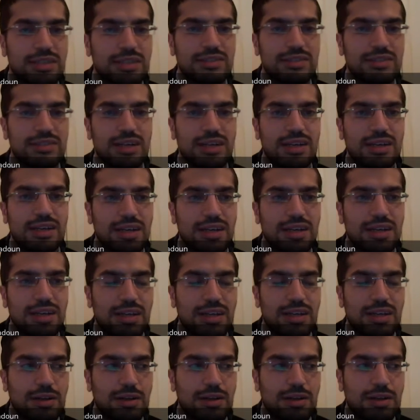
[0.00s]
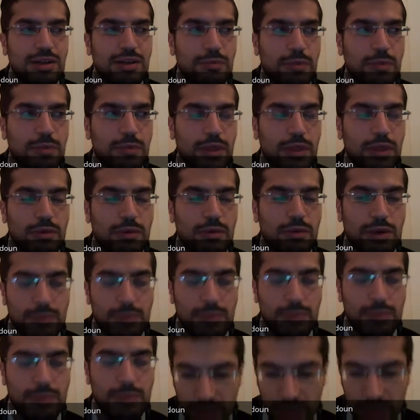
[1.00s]
The Or HaKadosh says that
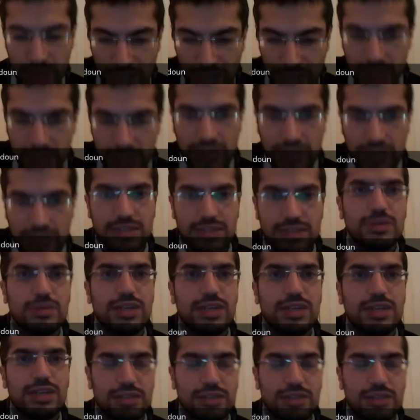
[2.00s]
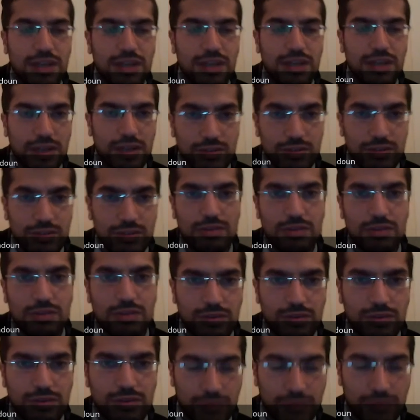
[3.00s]
when a person changes his own nature
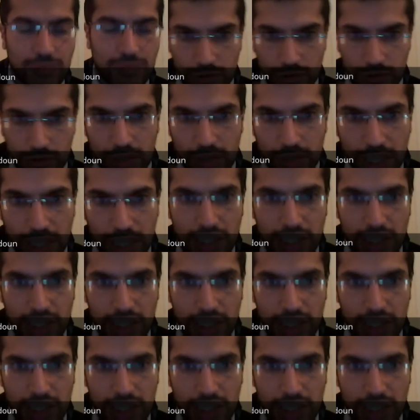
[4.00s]
and ratzon